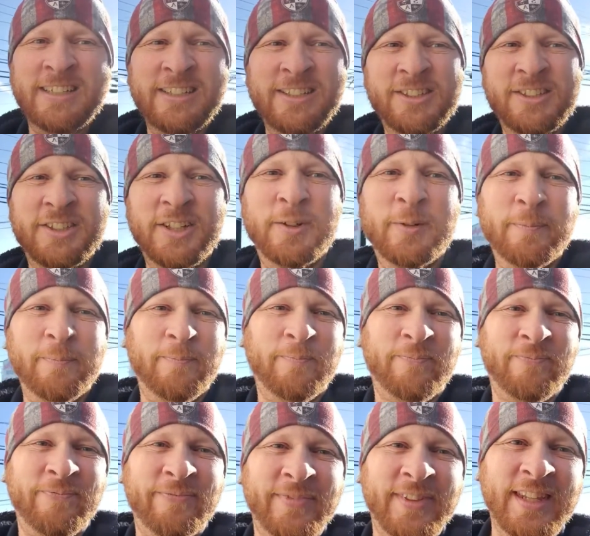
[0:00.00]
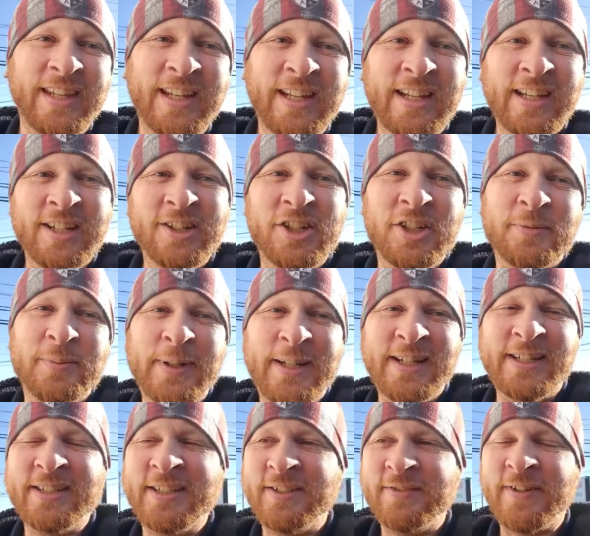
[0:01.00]
So just
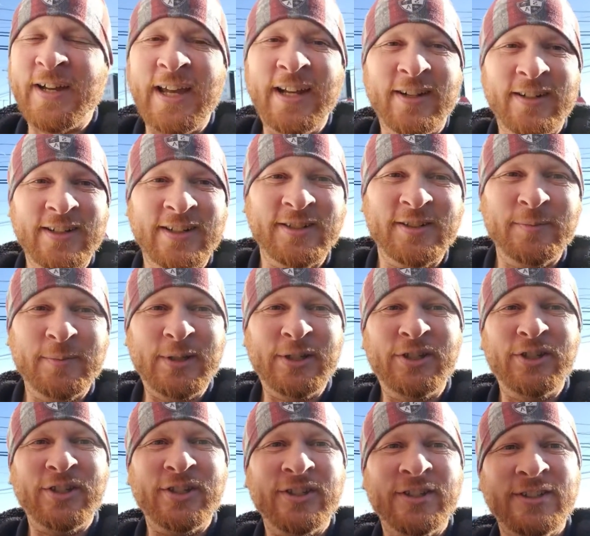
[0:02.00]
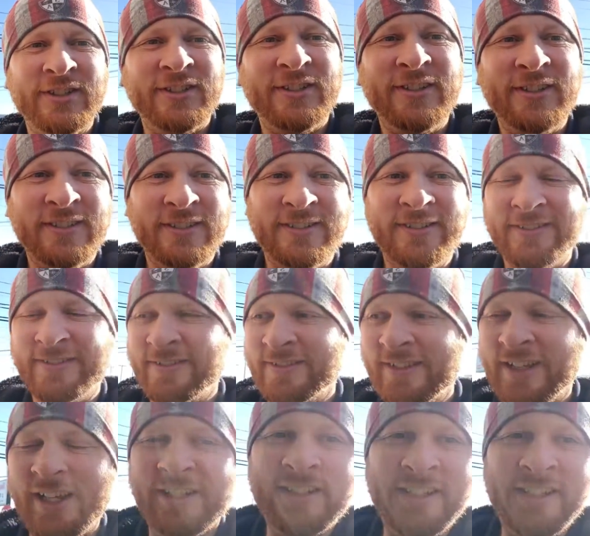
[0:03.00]
because it's vinyl doesn't mean you can just, it's